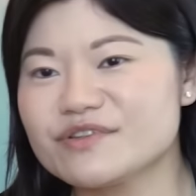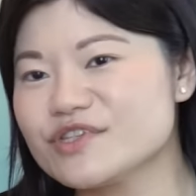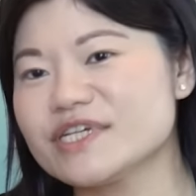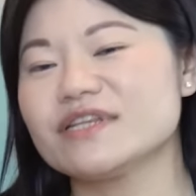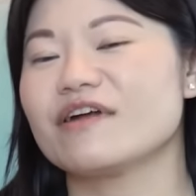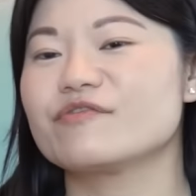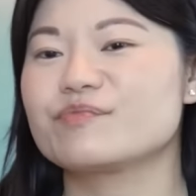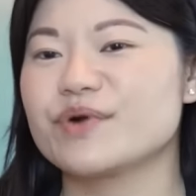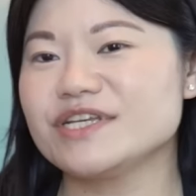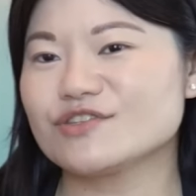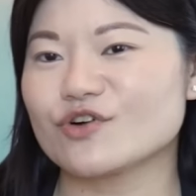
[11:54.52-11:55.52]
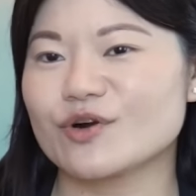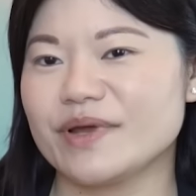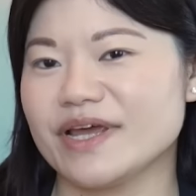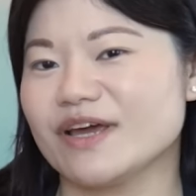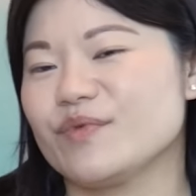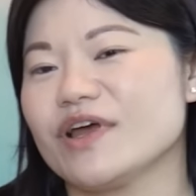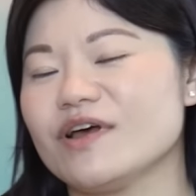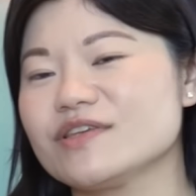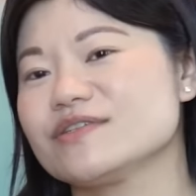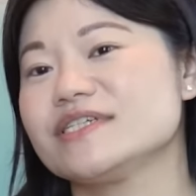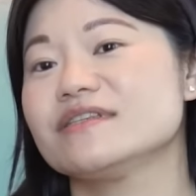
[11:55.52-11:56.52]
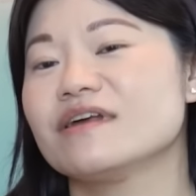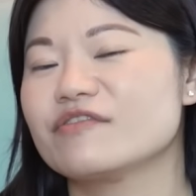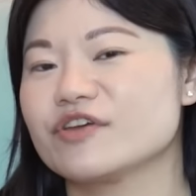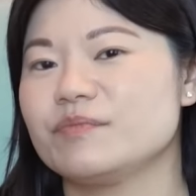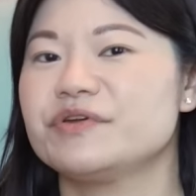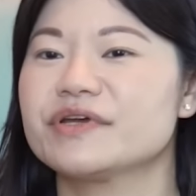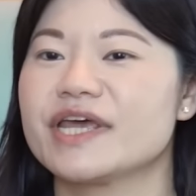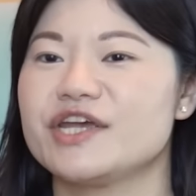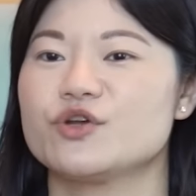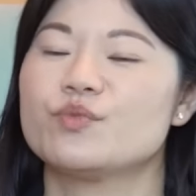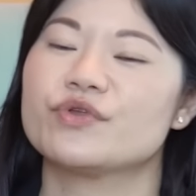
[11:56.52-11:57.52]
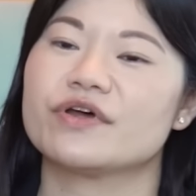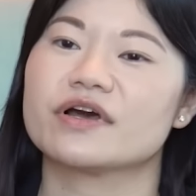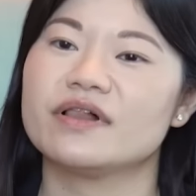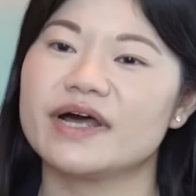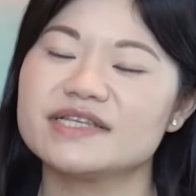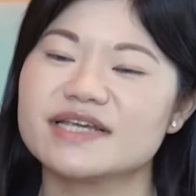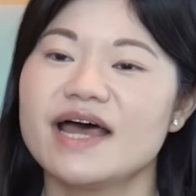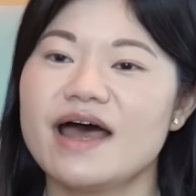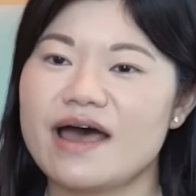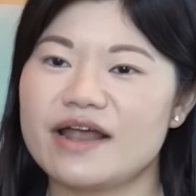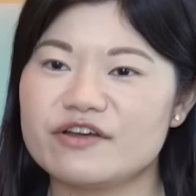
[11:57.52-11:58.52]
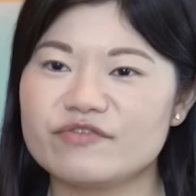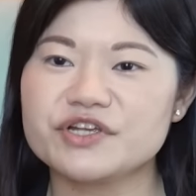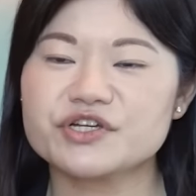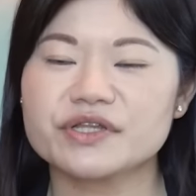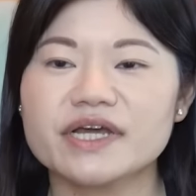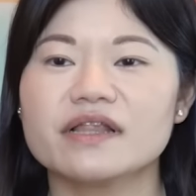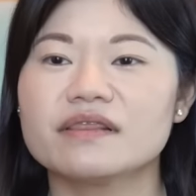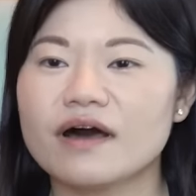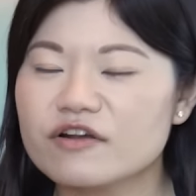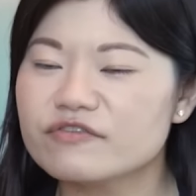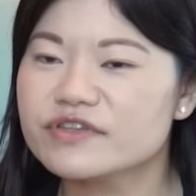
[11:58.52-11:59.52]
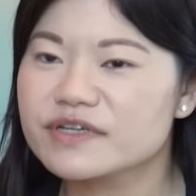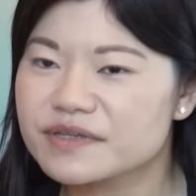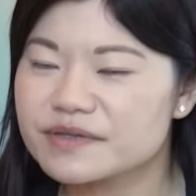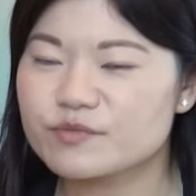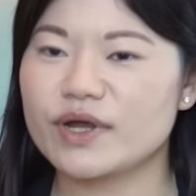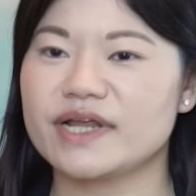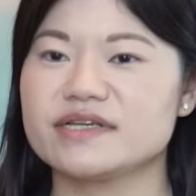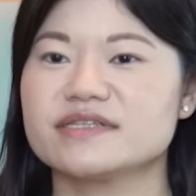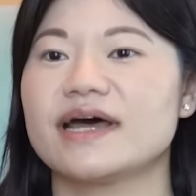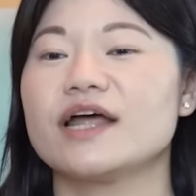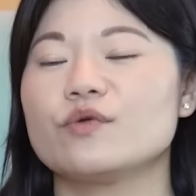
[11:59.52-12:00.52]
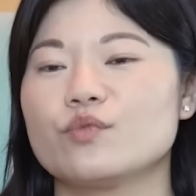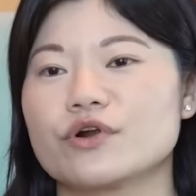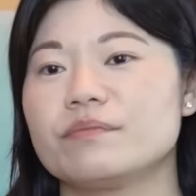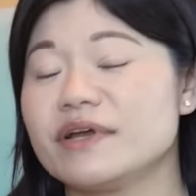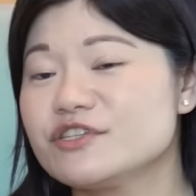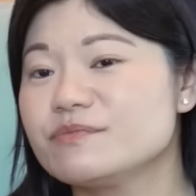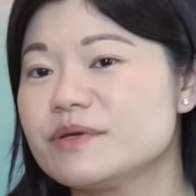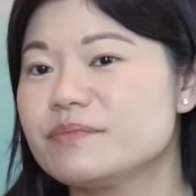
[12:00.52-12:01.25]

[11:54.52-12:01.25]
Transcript: did a lot of brainstorming, and we also did a lot of communication with our clients. And eventually, a lot of the weddings that were meant to be